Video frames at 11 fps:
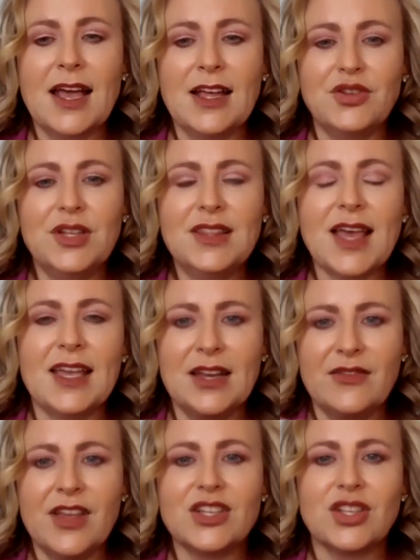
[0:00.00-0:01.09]
And you need that
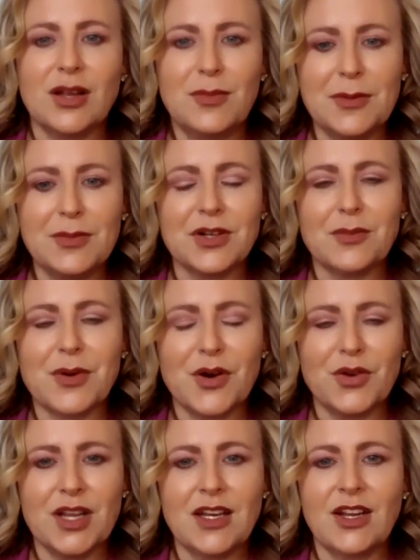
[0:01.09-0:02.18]
innovation and people
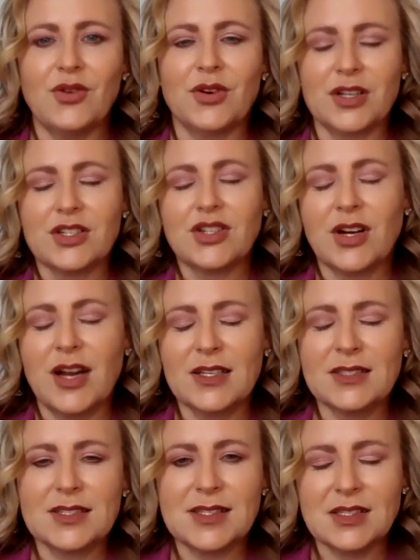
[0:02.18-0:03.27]
component in order to create
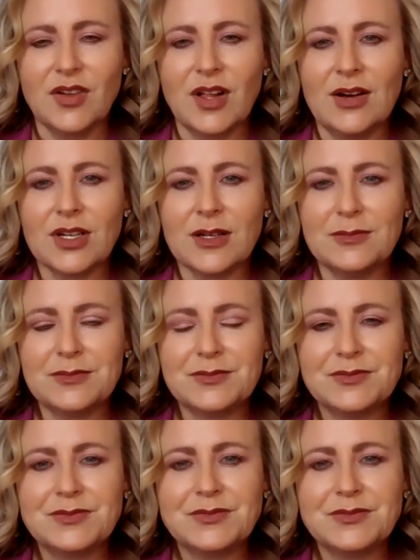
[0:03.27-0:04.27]
a successful outcome.